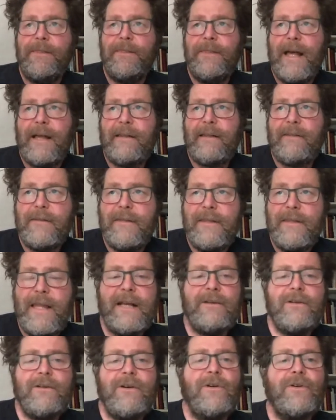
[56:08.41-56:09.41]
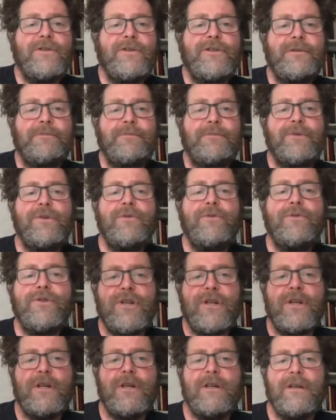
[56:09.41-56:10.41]
that their
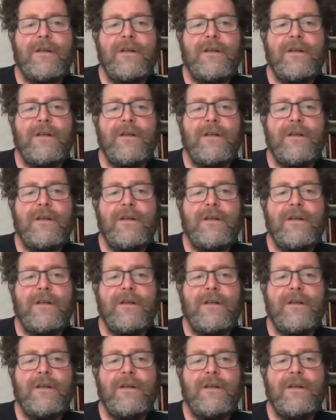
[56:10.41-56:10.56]
contribution